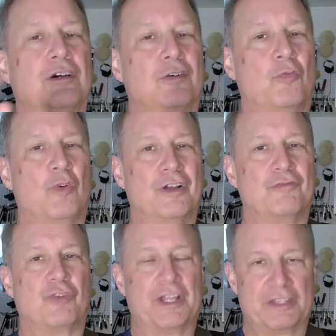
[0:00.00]
one
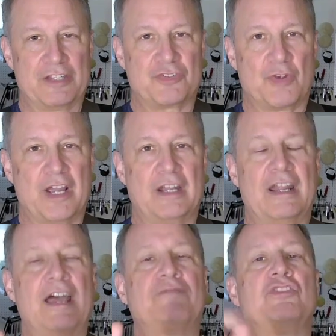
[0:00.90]
fret. That's right.
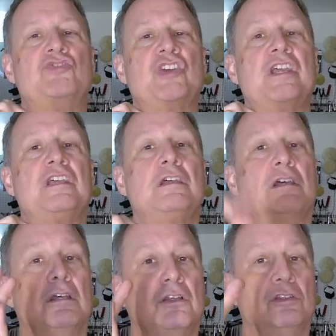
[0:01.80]
F to G,
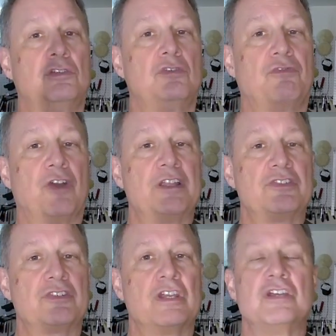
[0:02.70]
two
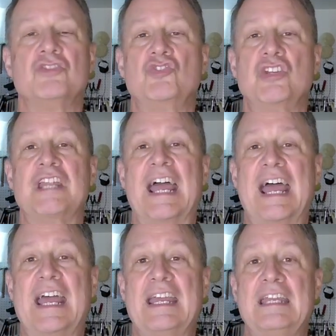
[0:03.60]
frets. G to
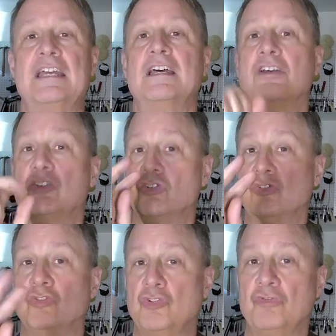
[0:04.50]
A,
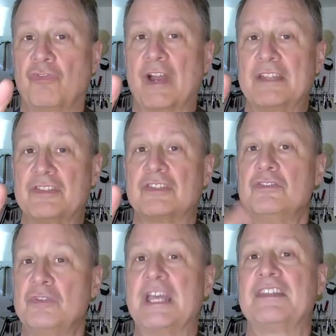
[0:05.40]
two frets.
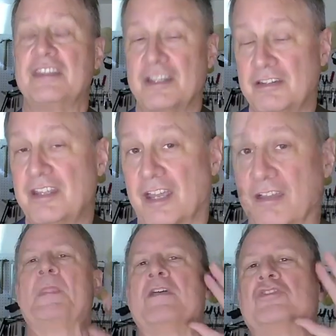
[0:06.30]
You get the idea.
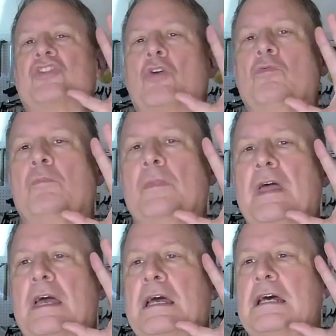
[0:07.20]
So
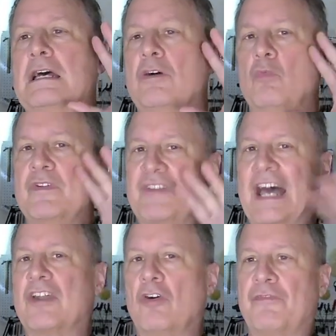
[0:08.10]
we've
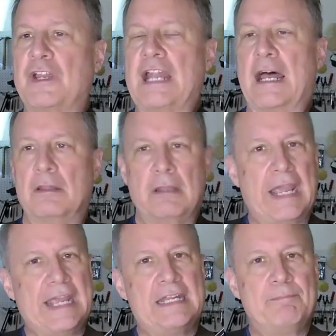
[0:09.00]
got it all figured out.
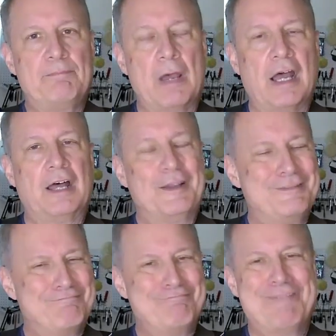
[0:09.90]
A to
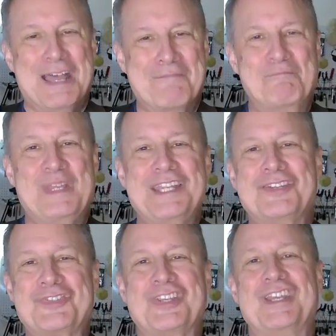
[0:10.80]
B to
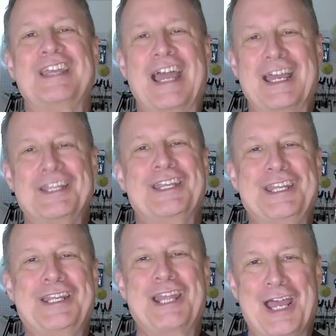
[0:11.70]
C and E
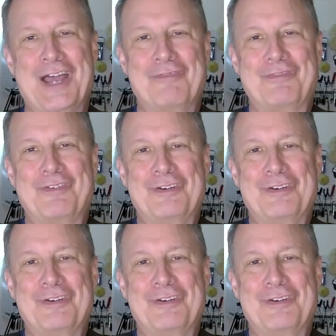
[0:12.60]
to F